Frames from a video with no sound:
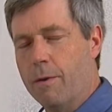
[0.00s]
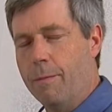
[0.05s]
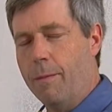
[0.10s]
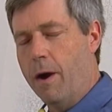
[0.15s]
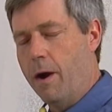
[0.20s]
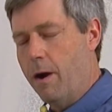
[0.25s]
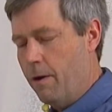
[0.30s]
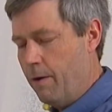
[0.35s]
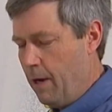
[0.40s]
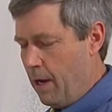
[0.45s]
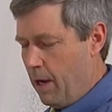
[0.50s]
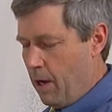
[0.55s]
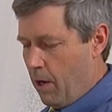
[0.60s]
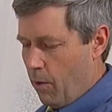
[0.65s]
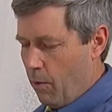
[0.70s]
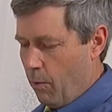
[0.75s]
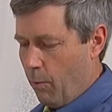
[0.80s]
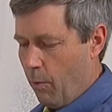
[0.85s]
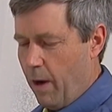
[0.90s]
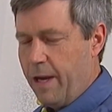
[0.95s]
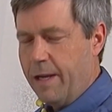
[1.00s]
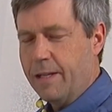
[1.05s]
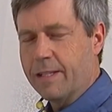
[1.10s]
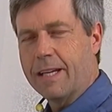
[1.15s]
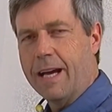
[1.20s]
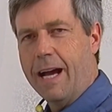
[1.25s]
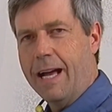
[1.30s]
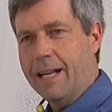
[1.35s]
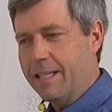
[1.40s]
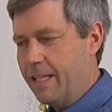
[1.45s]
our
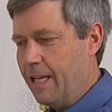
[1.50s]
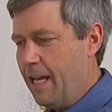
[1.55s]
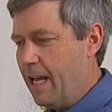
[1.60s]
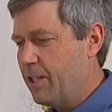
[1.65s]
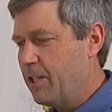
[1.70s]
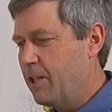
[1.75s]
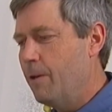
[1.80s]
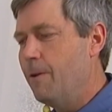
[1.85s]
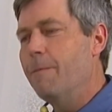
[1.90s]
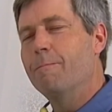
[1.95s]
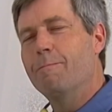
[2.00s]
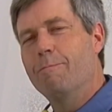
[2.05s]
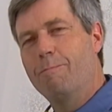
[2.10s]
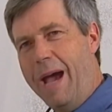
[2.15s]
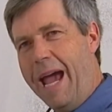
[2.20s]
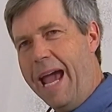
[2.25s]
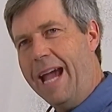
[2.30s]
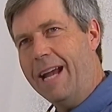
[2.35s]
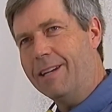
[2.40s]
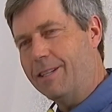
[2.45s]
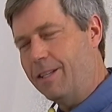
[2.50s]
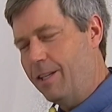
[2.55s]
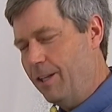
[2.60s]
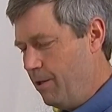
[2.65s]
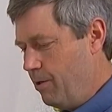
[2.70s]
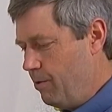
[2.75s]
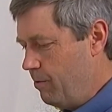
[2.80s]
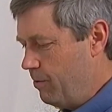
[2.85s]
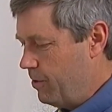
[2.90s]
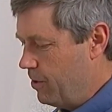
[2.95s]
wainscot section back
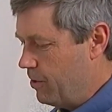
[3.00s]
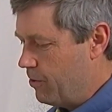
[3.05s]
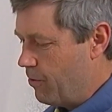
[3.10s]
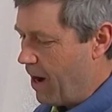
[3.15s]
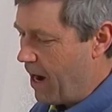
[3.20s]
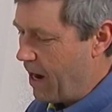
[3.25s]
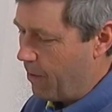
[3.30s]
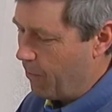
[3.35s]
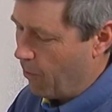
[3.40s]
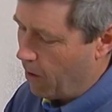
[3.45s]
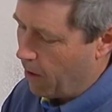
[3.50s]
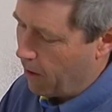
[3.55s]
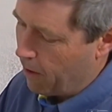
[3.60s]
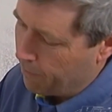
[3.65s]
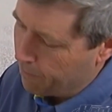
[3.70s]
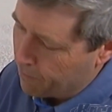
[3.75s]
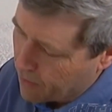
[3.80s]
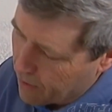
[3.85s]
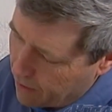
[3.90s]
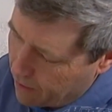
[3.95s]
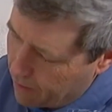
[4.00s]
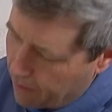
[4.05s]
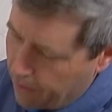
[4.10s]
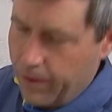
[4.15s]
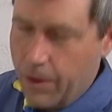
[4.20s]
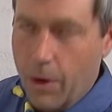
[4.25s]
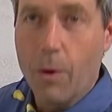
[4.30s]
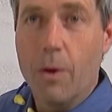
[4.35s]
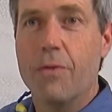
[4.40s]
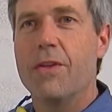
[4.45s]
to the drywall.
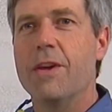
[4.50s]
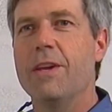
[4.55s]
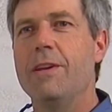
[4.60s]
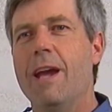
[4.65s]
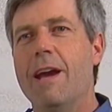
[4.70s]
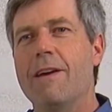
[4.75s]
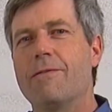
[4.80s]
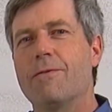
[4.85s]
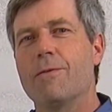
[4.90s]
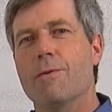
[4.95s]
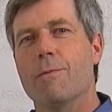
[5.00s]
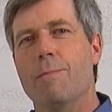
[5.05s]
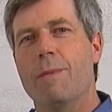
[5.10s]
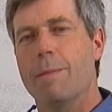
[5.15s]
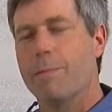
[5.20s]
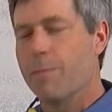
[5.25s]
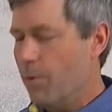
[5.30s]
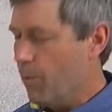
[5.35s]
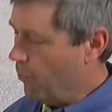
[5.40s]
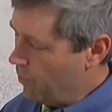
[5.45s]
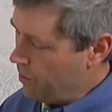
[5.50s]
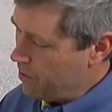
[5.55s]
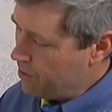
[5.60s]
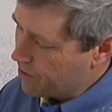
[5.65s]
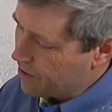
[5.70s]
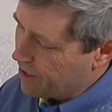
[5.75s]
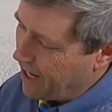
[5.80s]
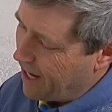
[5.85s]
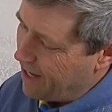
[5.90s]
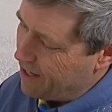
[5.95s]
The only thing you have to remember when you're
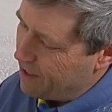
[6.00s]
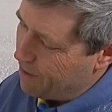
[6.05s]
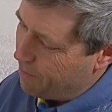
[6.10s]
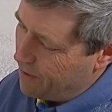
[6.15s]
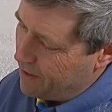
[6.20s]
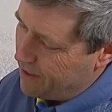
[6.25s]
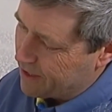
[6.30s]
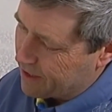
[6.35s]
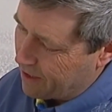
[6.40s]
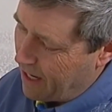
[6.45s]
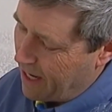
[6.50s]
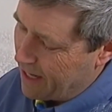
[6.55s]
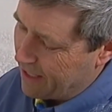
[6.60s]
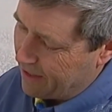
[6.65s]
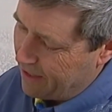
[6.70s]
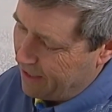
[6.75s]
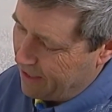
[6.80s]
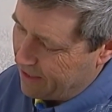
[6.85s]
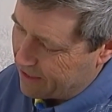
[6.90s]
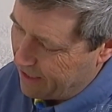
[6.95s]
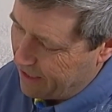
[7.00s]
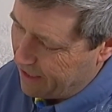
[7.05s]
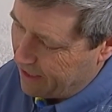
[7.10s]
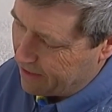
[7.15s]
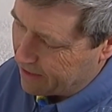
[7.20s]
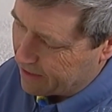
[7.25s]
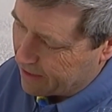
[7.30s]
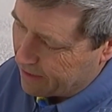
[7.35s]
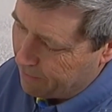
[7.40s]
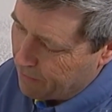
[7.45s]
cutting a piece like this
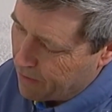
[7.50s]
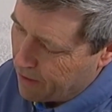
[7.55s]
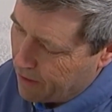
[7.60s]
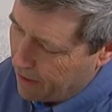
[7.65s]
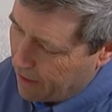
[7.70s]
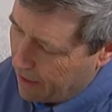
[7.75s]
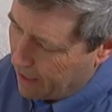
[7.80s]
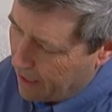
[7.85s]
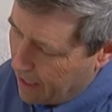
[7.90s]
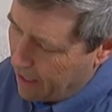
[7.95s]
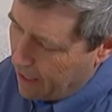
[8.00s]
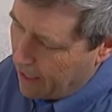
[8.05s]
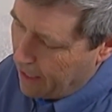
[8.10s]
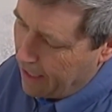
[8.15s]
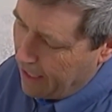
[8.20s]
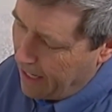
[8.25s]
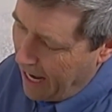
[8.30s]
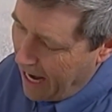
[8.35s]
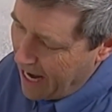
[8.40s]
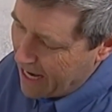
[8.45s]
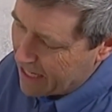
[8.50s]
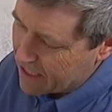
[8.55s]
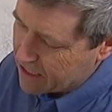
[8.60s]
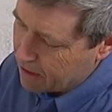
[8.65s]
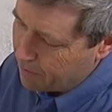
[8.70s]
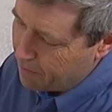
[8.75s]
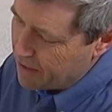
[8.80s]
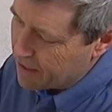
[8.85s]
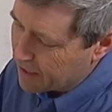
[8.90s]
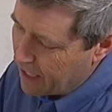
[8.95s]
is it has
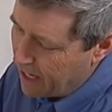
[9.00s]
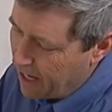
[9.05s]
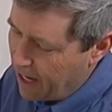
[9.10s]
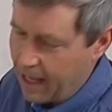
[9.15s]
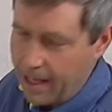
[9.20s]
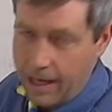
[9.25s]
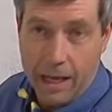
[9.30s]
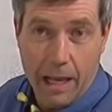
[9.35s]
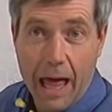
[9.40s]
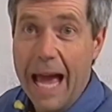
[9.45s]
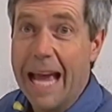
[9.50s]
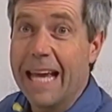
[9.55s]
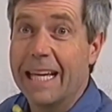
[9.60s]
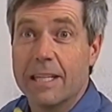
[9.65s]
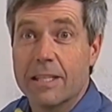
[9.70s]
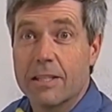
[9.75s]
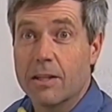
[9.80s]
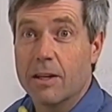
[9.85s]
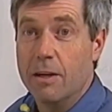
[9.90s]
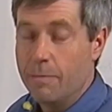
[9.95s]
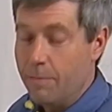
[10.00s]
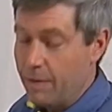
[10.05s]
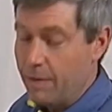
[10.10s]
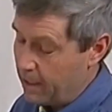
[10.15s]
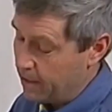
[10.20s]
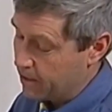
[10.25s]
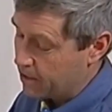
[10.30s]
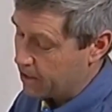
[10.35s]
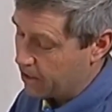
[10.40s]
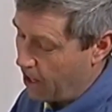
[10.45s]
to be cut like it's going to be
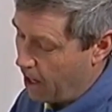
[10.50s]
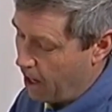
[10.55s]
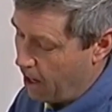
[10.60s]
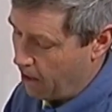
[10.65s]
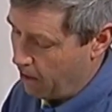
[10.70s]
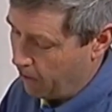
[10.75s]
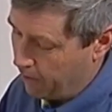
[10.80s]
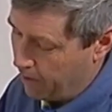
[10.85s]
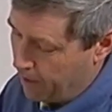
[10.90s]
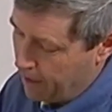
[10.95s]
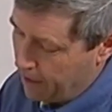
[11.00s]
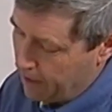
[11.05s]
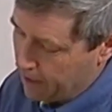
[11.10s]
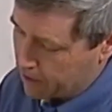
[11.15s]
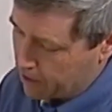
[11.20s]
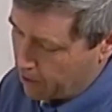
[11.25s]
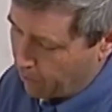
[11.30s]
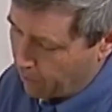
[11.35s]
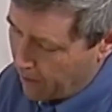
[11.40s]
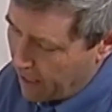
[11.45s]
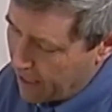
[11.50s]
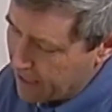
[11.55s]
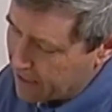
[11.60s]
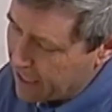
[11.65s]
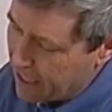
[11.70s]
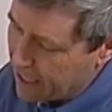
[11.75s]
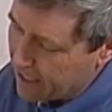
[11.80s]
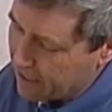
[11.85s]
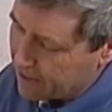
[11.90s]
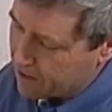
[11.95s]
installed. So when I
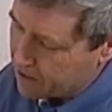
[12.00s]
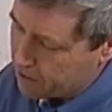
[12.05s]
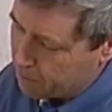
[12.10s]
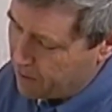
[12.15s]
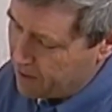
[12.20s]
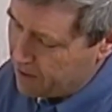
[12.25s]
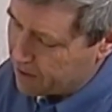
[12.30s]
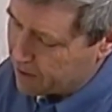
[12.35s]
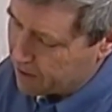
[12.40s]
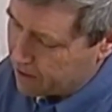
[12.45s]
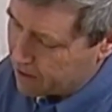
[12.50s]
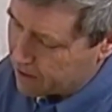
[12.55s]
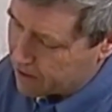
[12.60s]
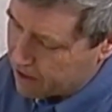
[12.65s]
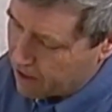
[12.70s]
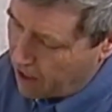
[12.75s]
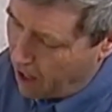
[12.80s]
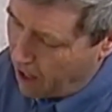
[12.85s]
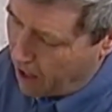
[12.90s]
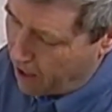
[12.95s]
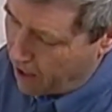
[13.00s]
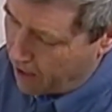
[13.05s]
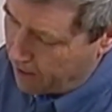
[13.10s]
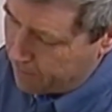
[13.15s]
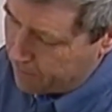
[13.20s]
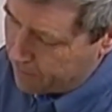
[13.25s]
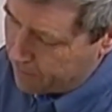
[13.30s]
take this piece to the saw,